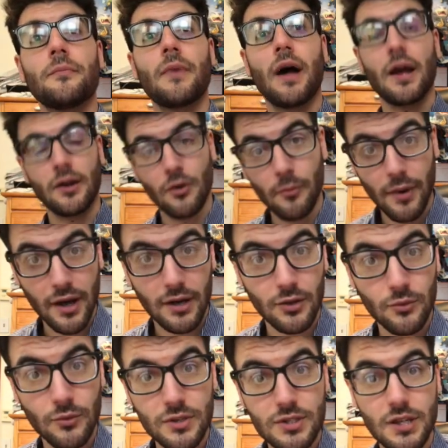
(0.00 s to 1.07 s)
I go back into
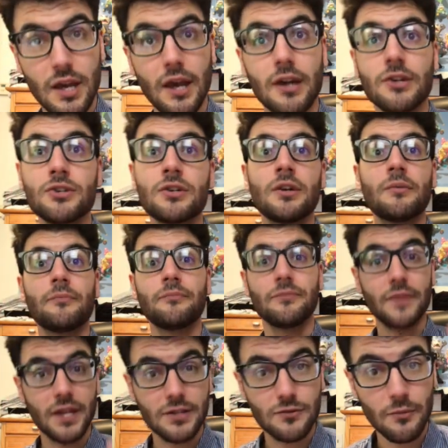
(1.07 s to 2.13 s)
Whiscash.
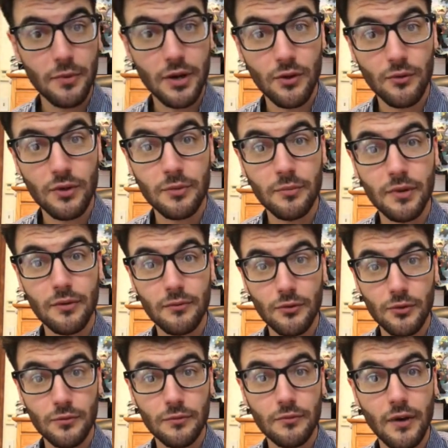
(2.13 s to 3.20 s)
Thanks for bearing with me
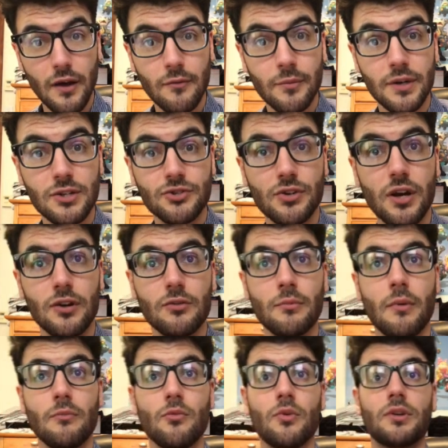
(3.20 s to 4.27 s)
for 5 minutes trying to
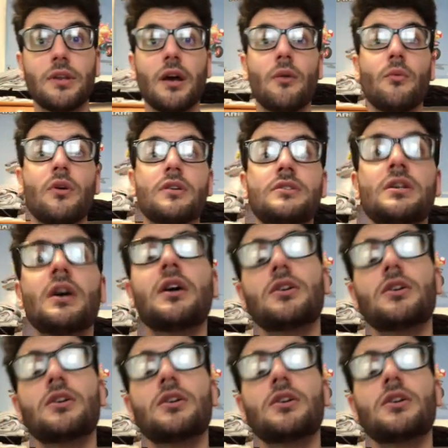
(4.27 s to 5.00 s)
remember what that was.